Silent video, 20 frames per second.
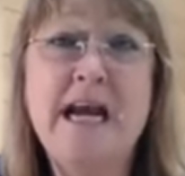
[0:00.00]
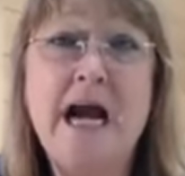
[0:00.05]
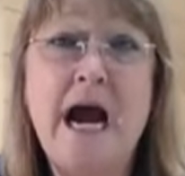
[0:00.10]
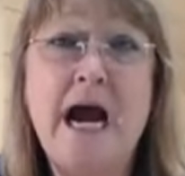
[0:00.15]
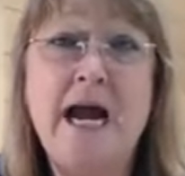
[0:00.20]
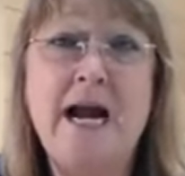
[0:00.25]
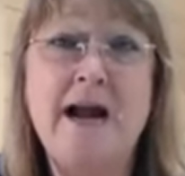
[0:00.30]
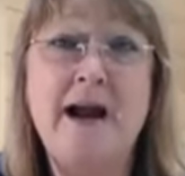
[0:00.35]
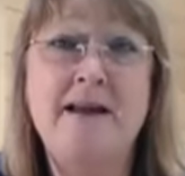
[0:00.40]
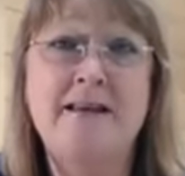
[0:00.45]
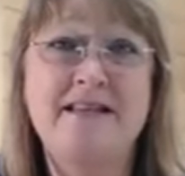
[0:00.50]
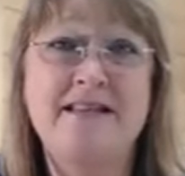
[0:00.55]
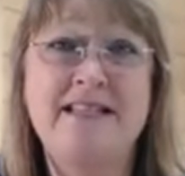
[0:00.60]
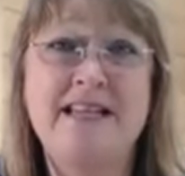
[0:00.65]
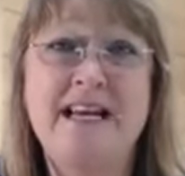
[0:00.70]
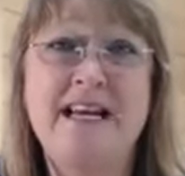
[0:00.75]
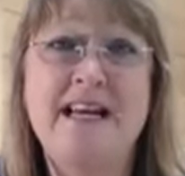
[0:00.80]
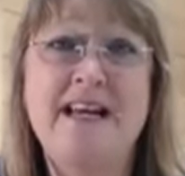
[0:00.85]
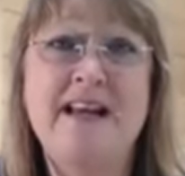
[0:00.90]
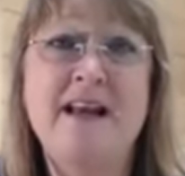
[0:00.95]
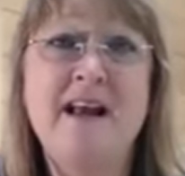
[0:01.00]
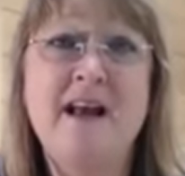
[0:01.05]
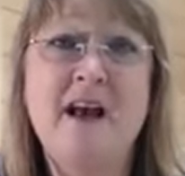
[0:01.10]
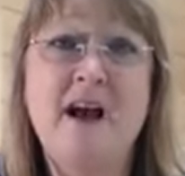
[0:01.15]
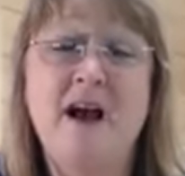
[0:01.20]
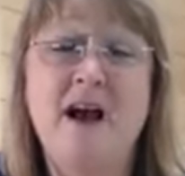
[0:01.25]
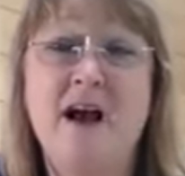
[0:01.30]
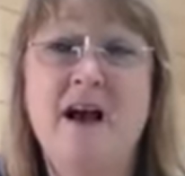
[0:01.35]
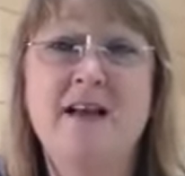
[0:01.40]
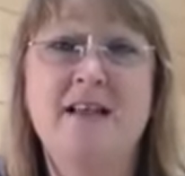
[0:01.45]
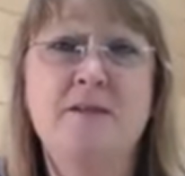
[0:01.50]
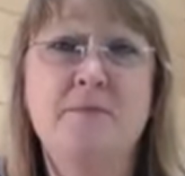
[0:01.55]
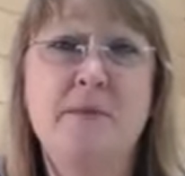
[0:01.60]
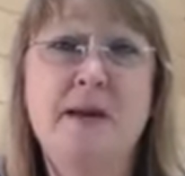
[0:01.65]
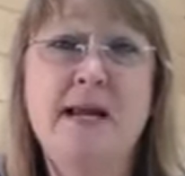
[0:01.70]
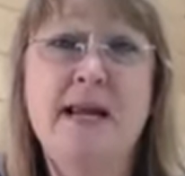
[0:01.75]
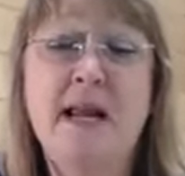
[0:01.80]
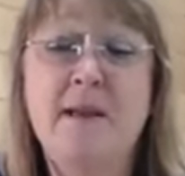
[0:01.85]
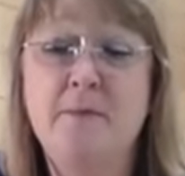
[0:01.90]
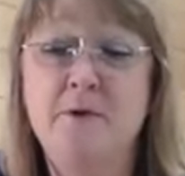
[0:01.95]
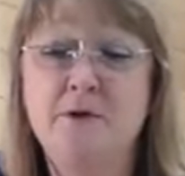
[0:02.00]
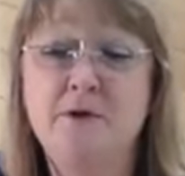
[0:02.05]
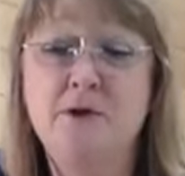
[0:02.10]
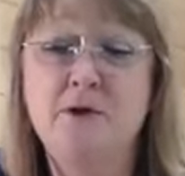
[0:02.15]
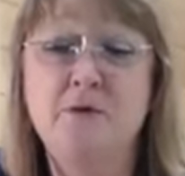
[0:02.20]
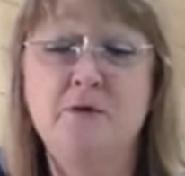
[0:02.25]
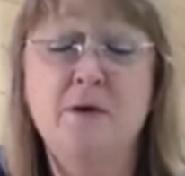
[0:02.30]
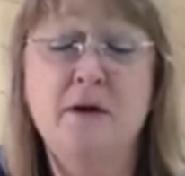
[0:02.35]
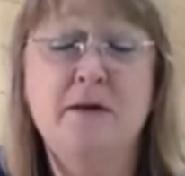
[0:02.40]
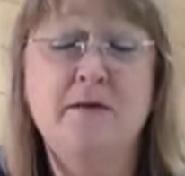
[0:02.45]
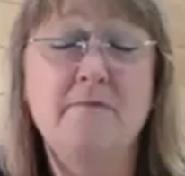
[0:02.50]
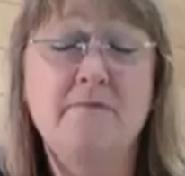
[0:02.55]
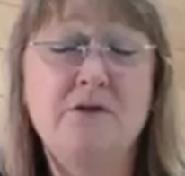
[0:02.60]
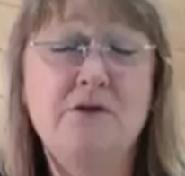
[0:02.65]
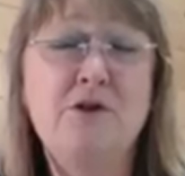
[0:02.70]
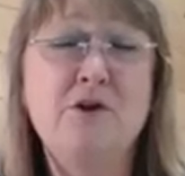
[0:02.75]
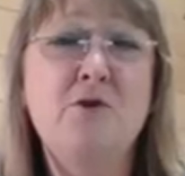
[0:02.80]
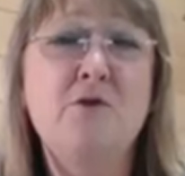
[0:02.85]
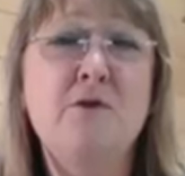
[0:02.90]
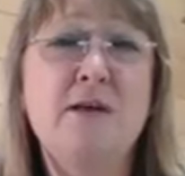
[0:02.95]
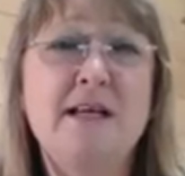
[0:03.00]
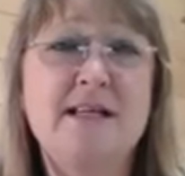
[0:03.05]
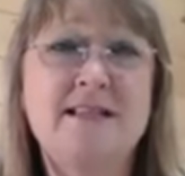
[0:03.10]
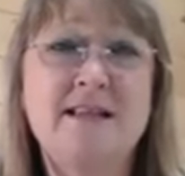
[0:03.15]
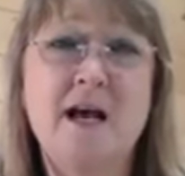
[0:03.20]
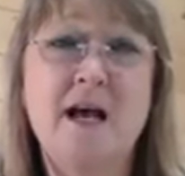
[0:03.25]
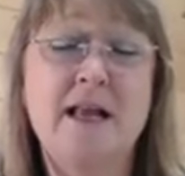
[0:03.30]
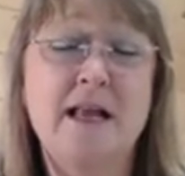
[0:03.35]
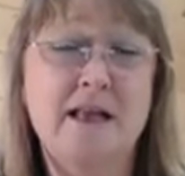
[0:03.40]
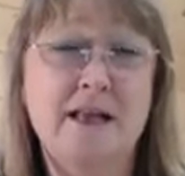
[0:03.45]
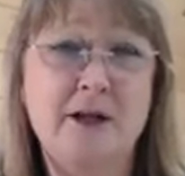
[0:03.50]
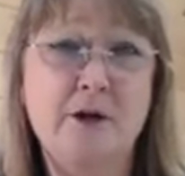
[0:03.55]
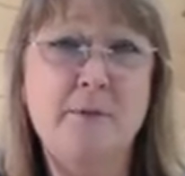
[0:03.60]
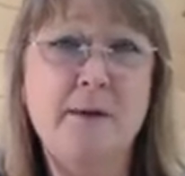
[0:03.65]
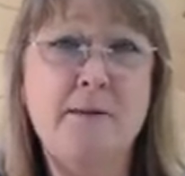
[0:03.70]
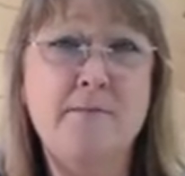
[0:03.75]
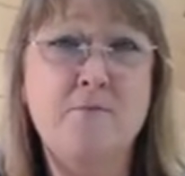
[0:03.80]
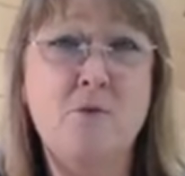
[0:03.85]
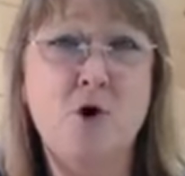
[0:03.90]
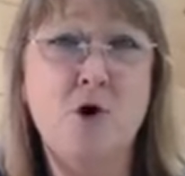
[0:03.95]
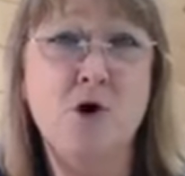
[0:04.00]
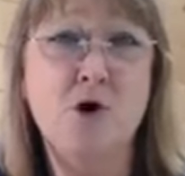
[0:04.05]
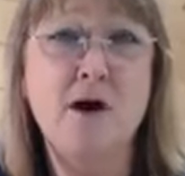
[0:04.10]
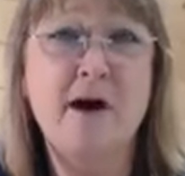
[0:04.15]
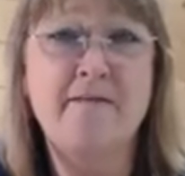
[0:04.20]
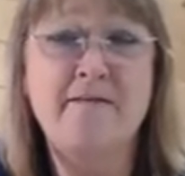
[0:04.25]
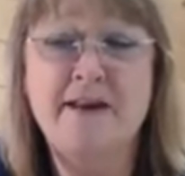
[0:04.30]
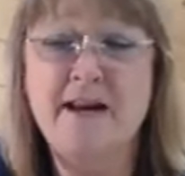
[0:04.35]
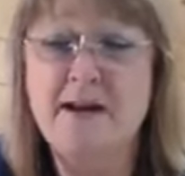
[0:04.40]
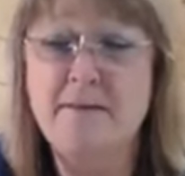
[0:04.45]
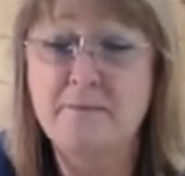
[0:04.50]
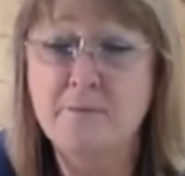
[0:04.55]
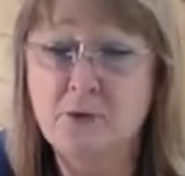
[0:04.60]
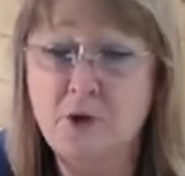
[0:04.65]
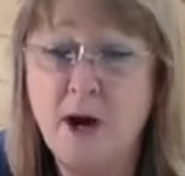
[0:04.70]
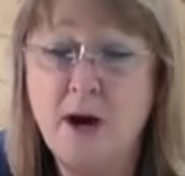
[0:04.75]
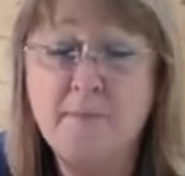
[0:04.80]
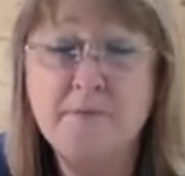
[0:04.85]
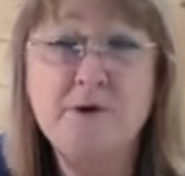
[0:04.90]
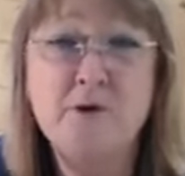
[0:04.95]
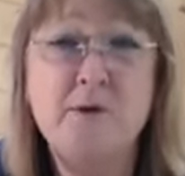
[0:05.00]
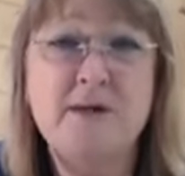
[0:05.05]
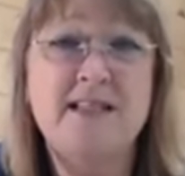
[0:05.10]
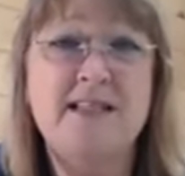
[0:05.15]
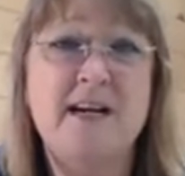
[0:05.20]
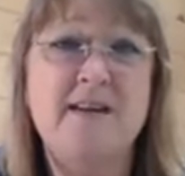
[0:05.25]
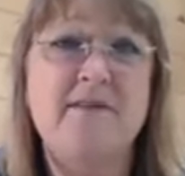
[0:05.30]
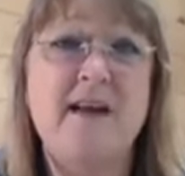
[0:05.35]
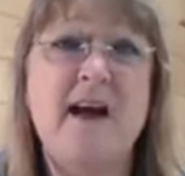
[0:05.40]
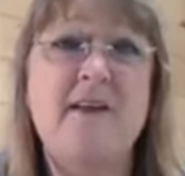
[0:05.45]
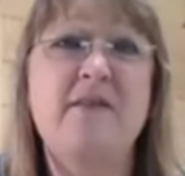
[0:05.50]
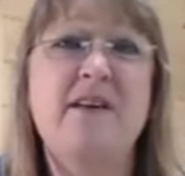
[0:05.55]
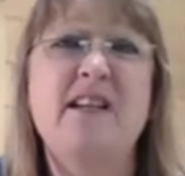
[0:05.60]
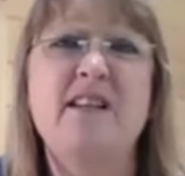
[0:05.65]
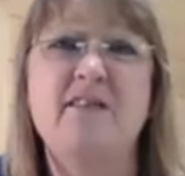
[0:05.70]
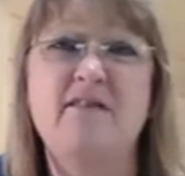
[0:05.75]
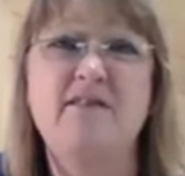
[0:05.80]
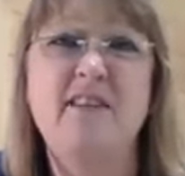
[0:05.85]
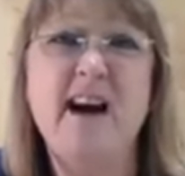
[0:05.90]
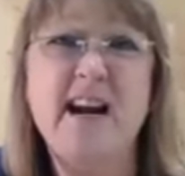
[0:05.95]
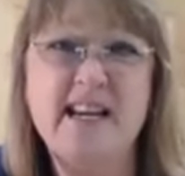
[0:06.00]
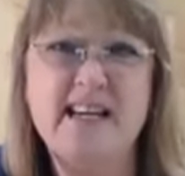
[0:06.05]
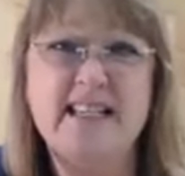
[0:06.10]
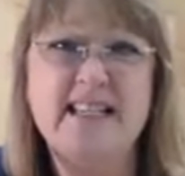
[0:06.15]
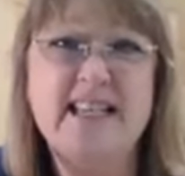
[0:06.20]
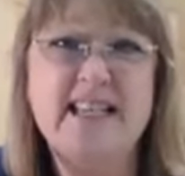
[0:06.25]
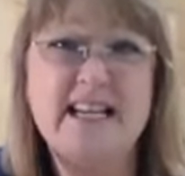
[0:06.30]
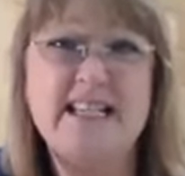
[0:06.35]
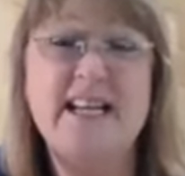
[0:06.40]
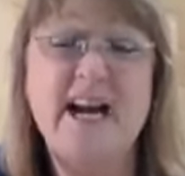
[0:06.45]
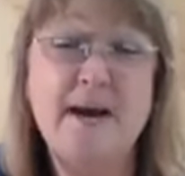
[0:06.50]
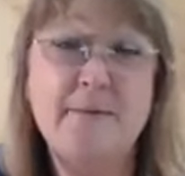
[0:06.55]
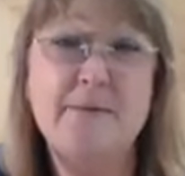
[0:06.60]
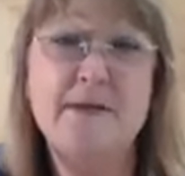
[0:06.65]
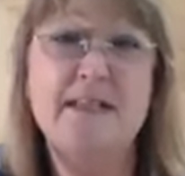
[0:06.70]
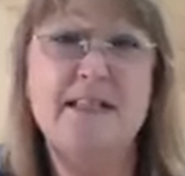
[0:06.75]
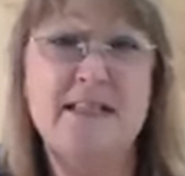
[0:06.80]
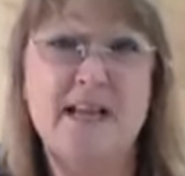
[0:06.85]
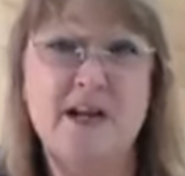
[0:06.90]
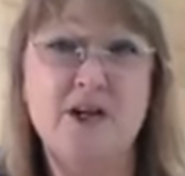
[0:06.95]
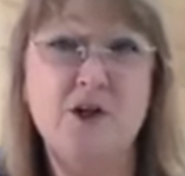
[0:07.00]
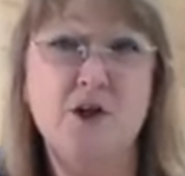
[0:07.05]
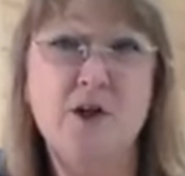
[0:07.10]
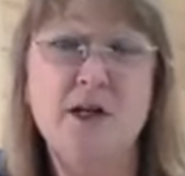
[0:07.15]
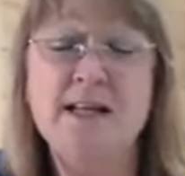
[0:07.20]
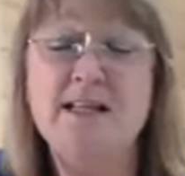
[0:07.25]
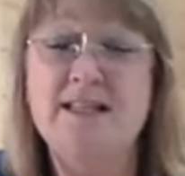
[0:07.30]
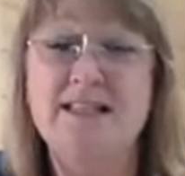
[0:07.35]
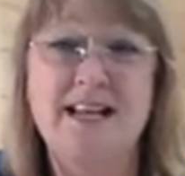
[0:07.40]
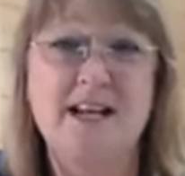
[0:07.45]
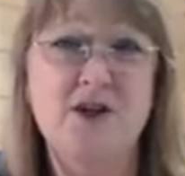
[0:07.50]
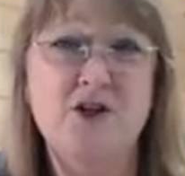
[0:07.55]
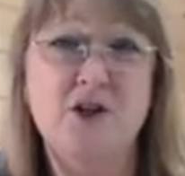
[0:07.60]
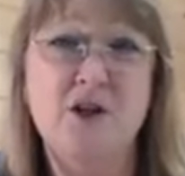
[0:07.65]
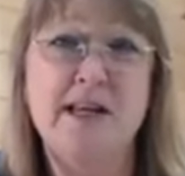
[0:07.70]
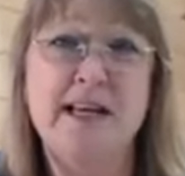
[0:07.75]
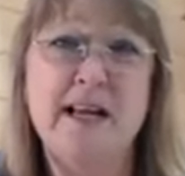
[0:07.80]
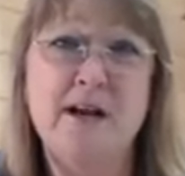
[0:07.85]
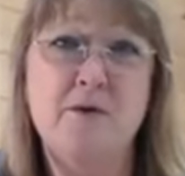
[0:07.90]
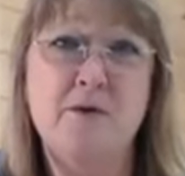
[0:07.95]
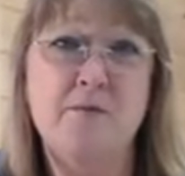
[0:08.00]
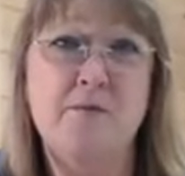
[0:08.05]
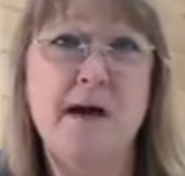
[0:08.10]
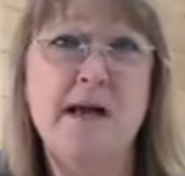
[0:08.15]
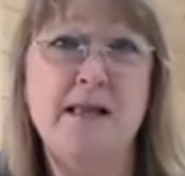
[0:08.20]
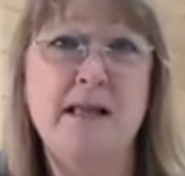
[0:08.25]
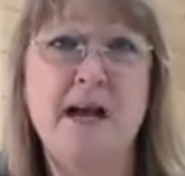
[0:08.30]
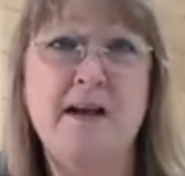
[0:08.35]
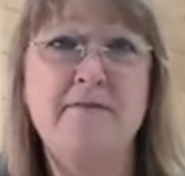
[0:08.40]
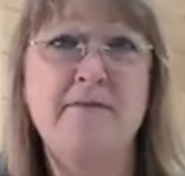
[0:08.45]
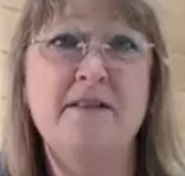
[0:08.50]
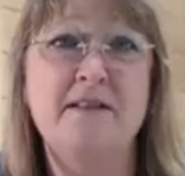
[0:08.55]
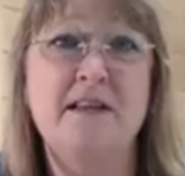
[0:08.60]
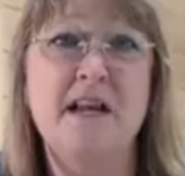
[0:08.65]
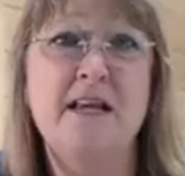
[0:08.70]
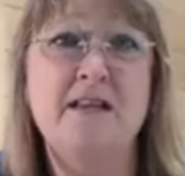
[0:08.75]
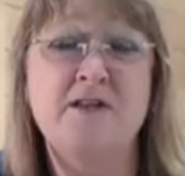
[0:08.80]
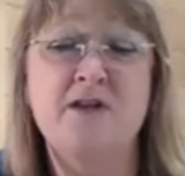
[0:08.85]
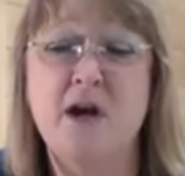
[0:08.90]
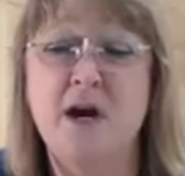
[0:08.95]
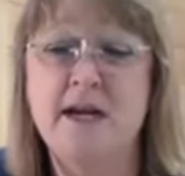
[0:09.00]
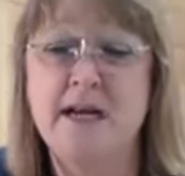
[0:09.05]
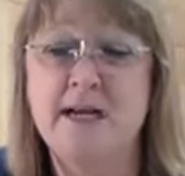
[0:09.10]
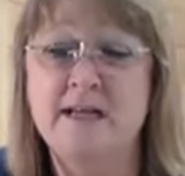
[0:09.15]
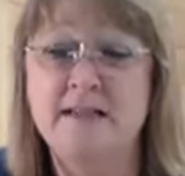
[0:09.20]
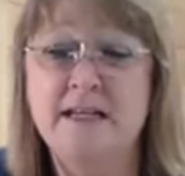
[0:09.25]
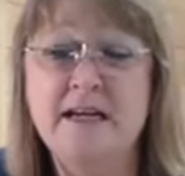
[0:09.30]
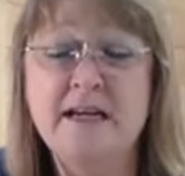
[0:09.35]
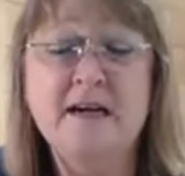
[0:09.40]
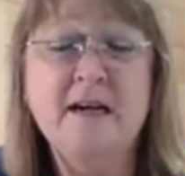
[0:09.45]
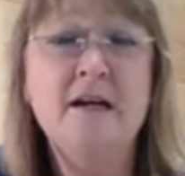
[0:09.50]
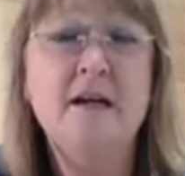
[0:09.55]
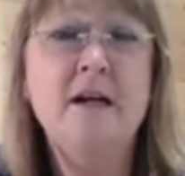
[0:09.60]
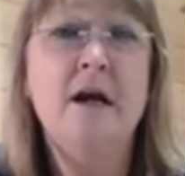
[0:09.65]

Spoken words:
I see us being able to do this a little bit more of an impromptu instead of having to find a set time to schedule it. Scheduling it with my life is not easy.